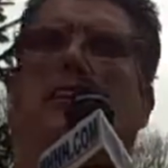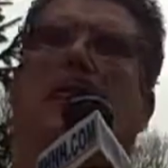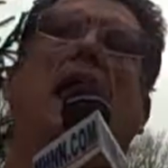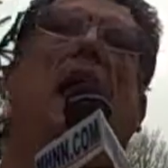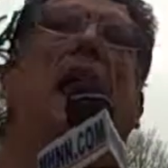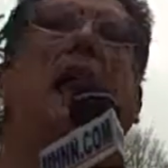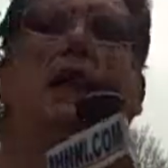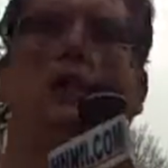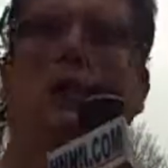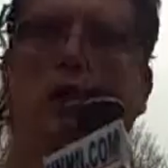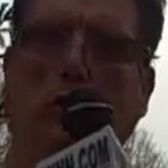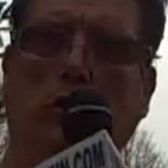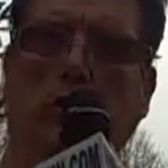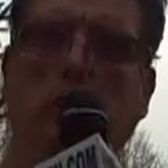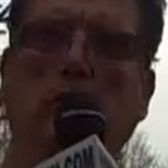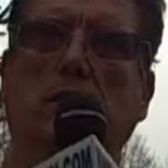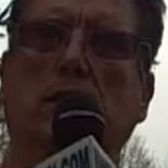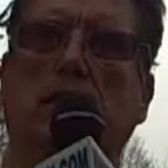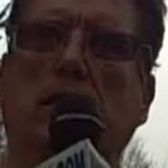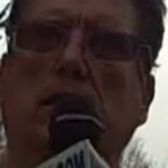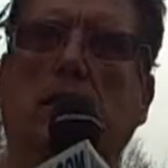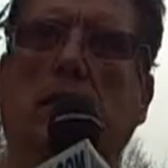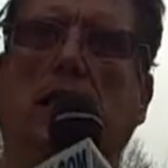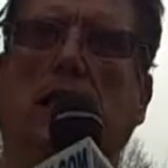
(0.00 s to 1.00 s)
they couldn't
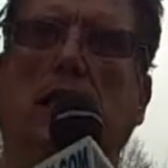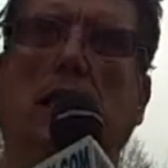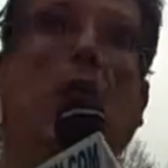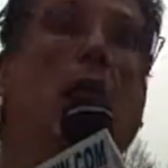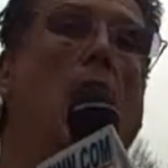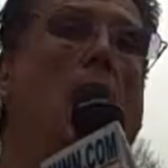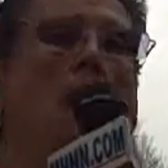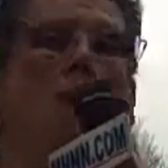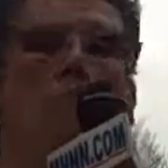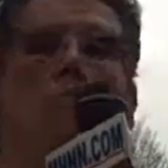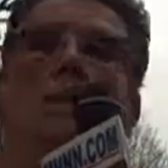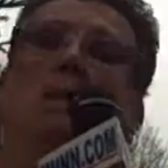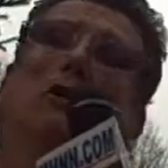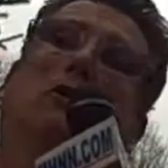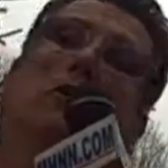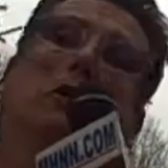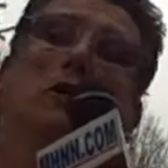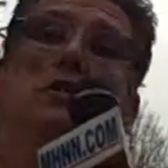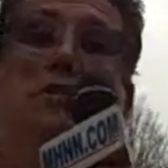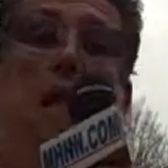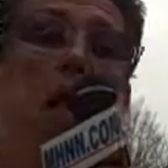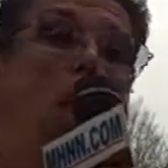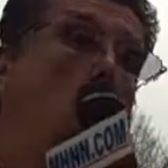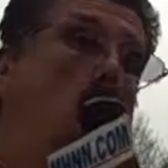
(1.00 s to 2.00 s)
see,
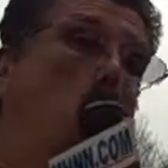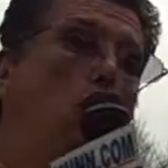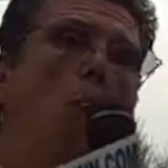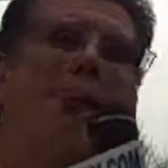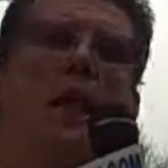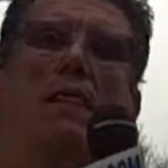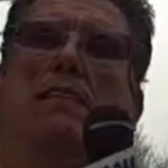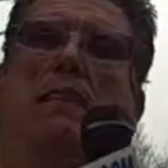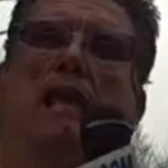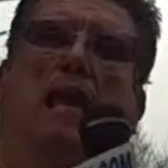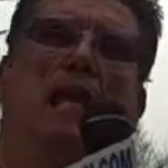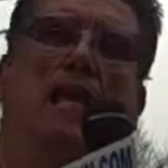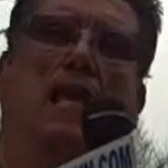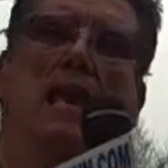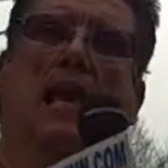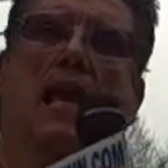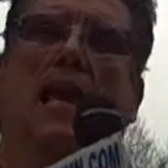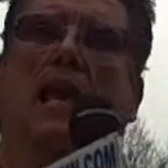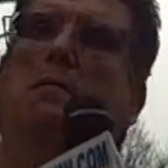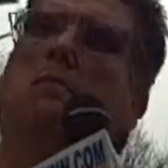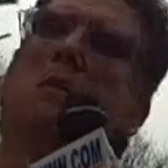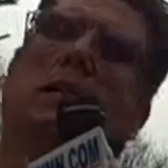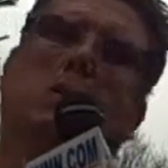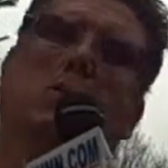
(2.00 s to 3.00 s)
because when they
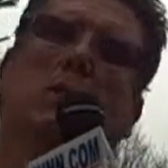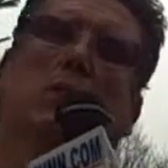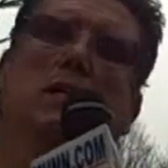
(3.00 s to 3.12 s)
came,